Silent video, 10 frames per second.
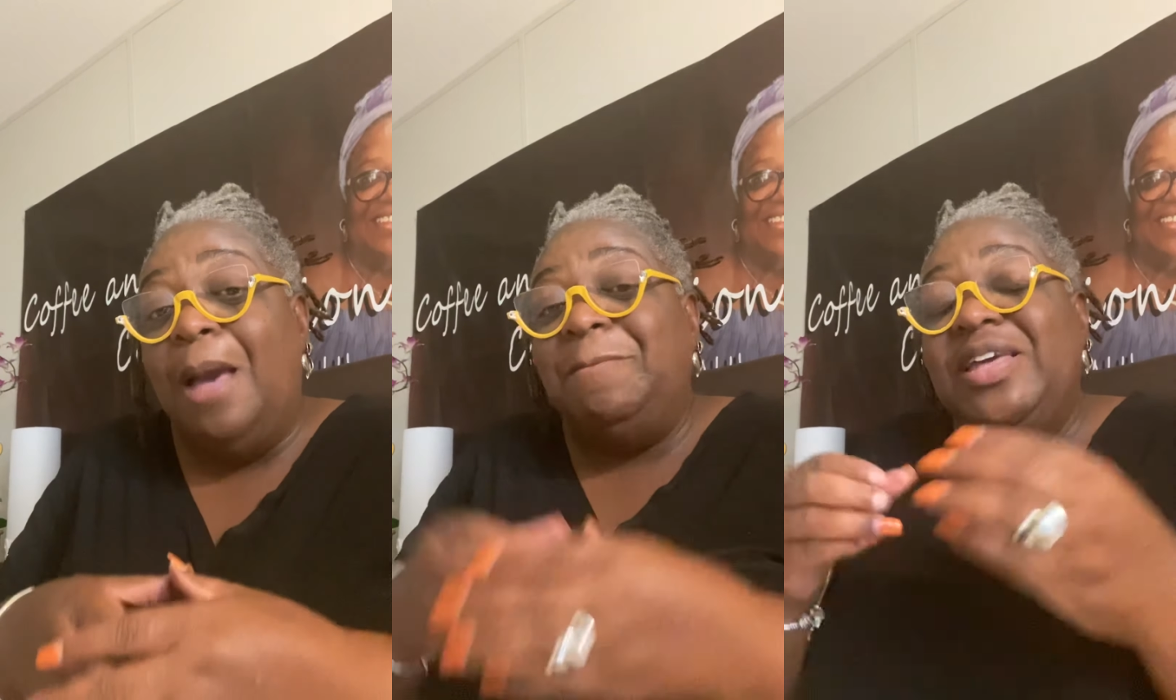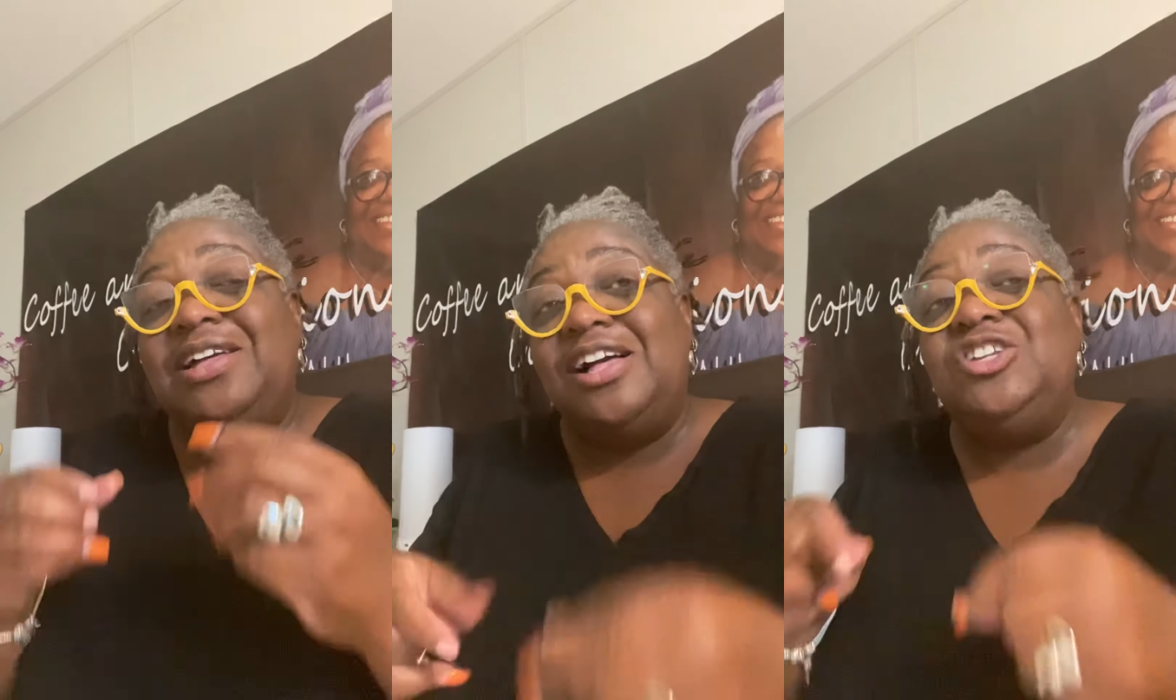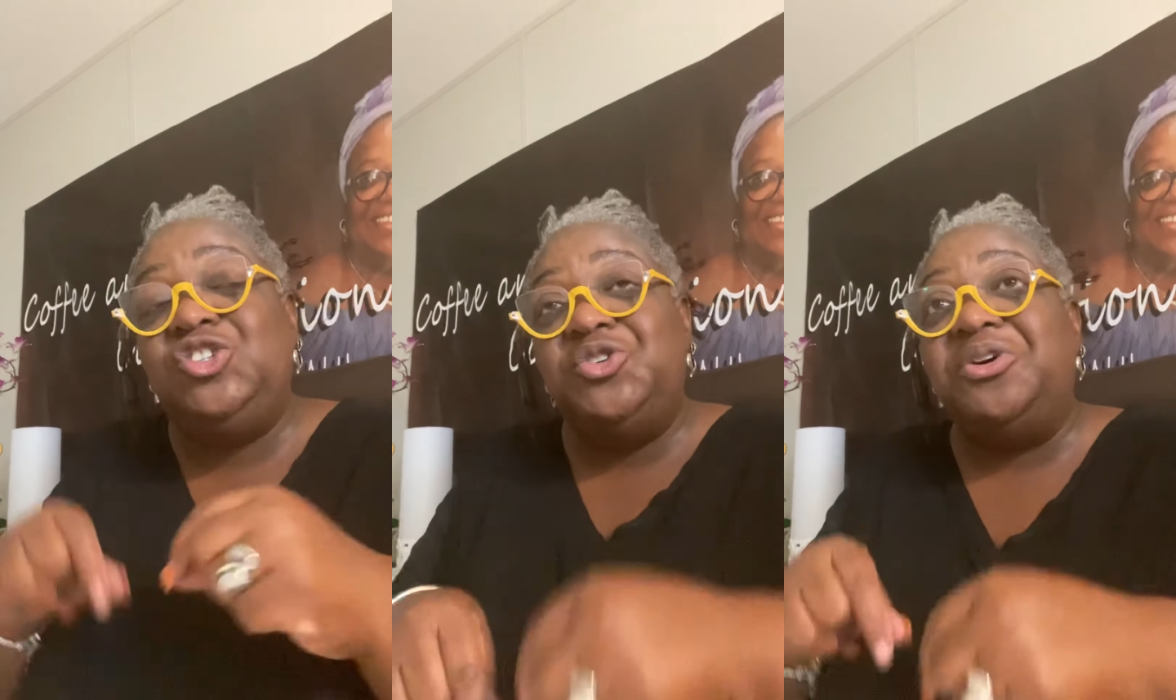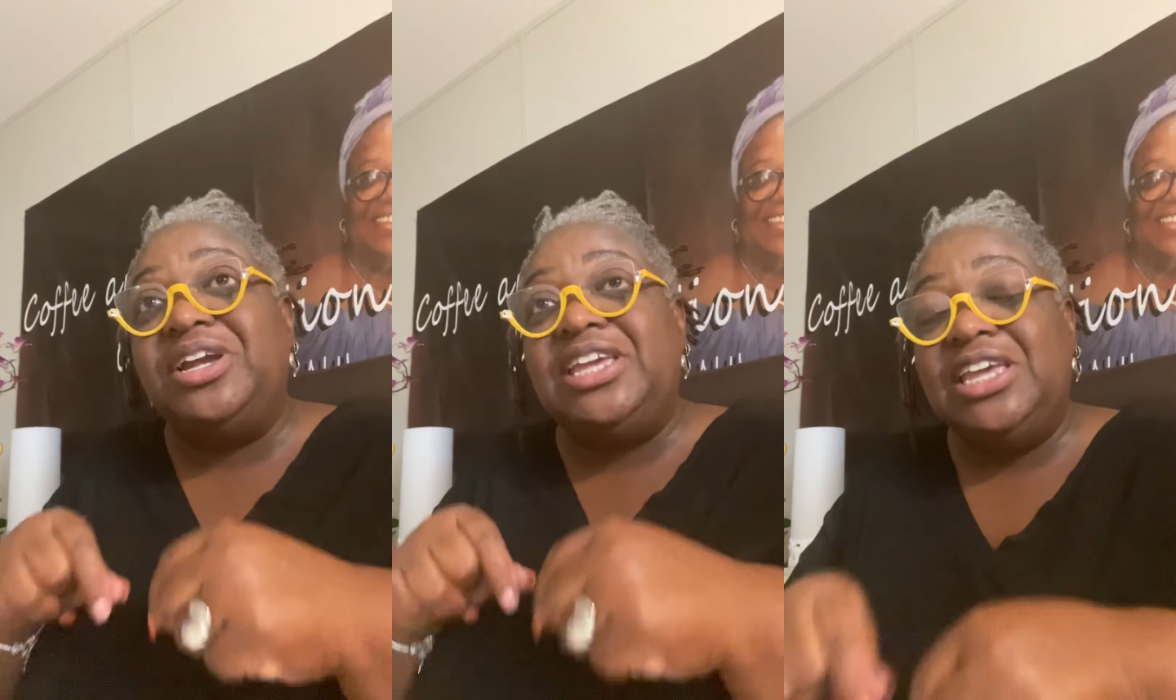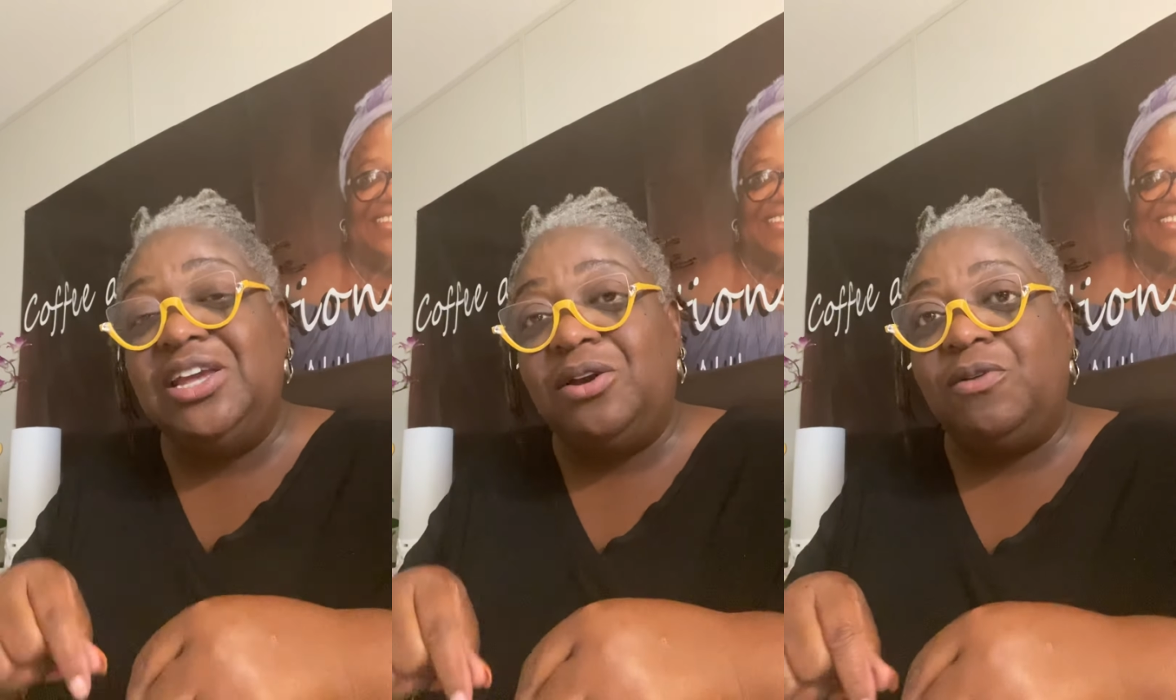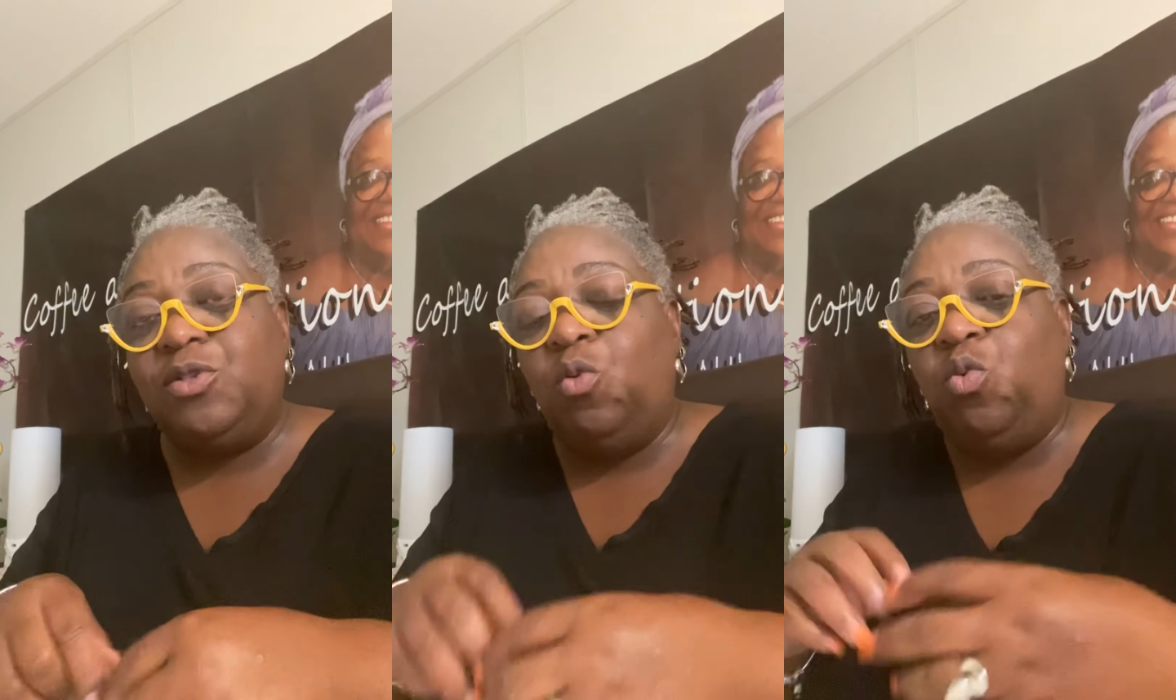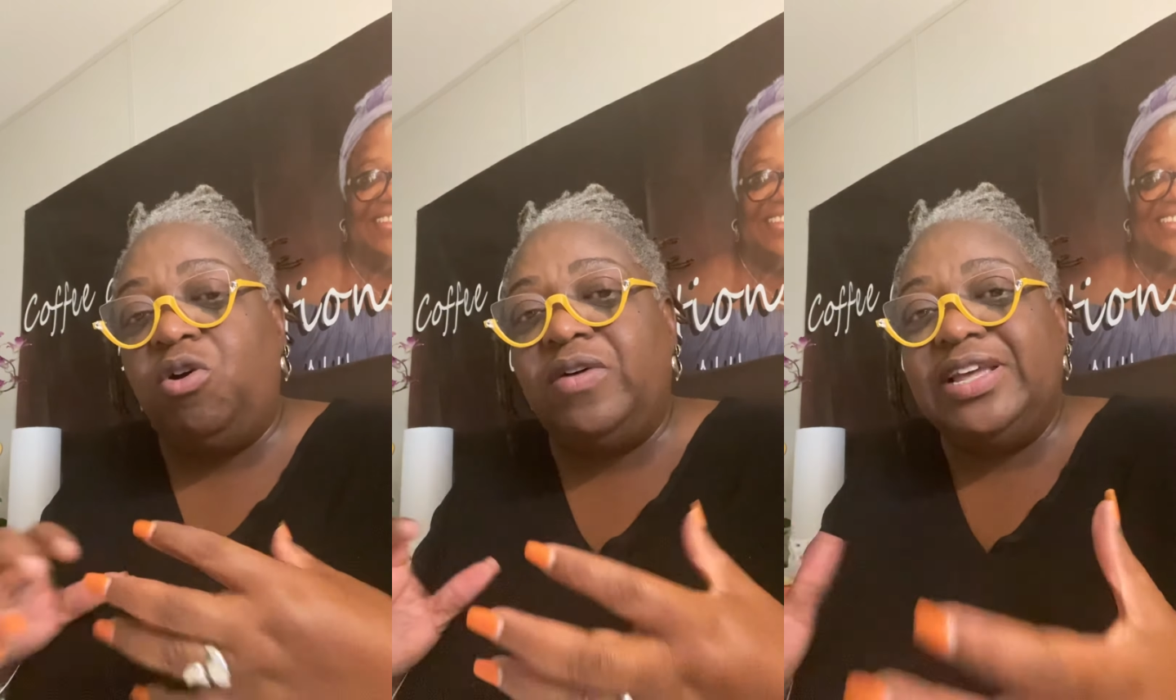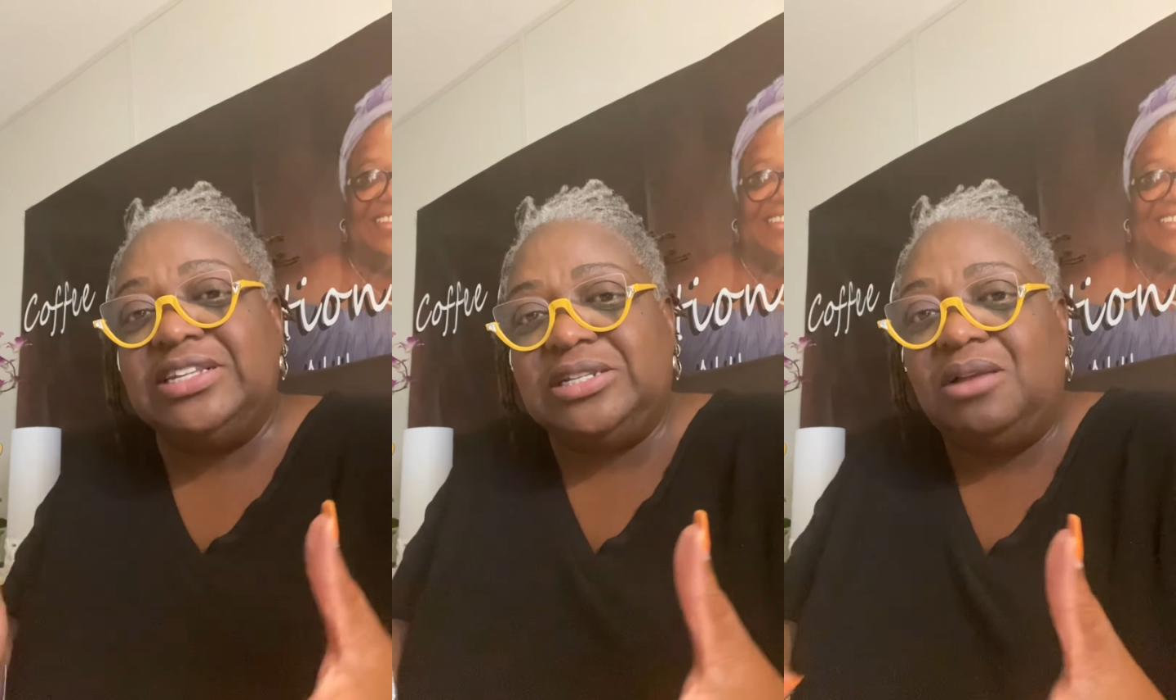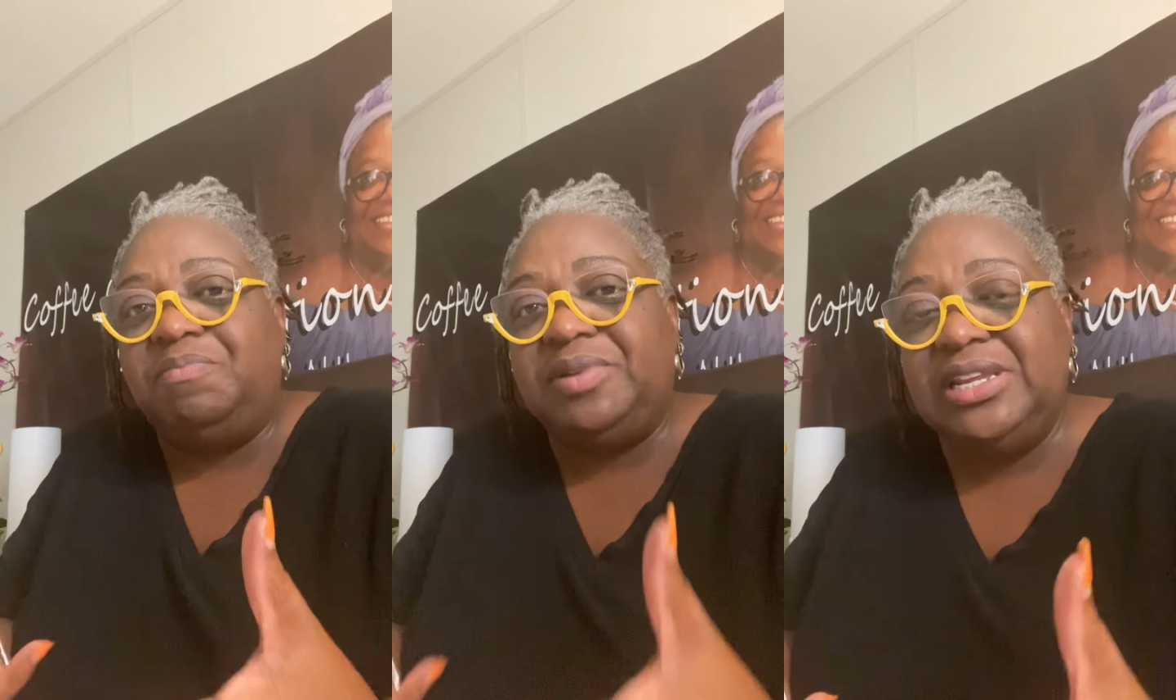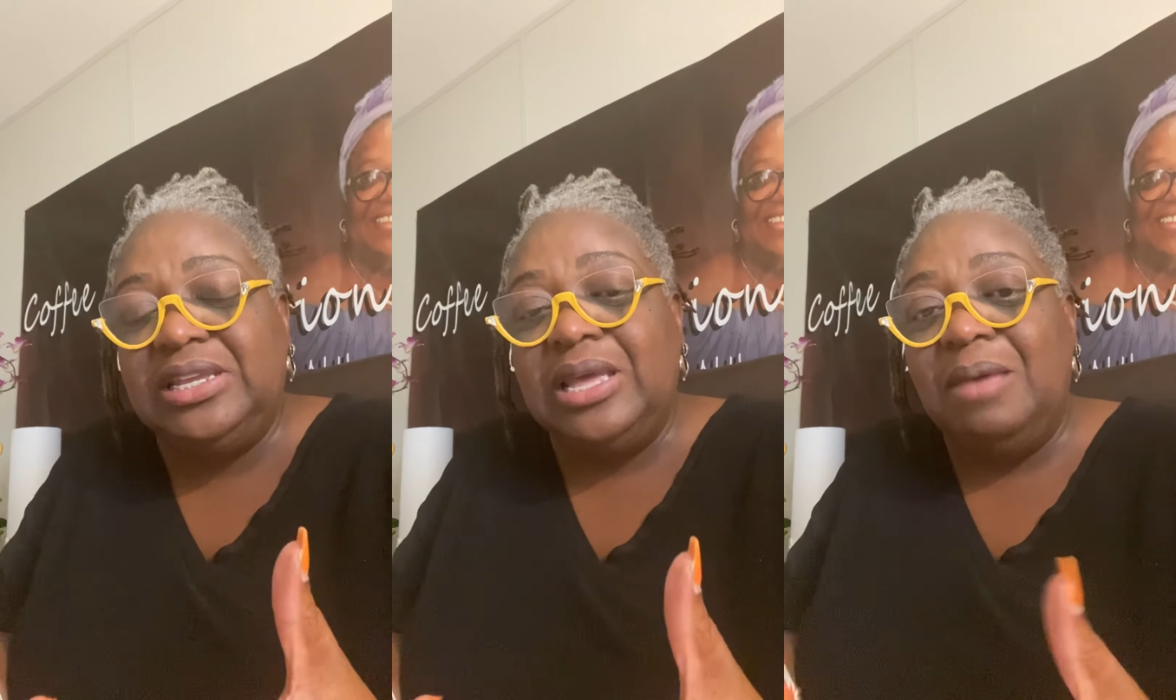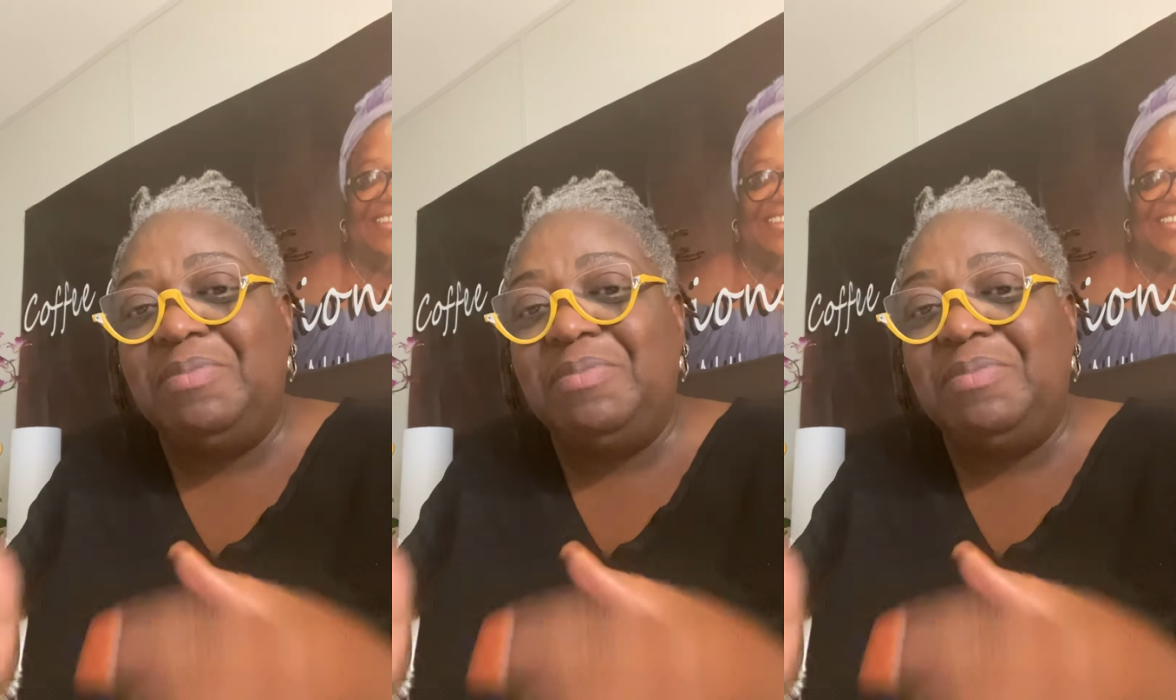Because you are here, the world is complete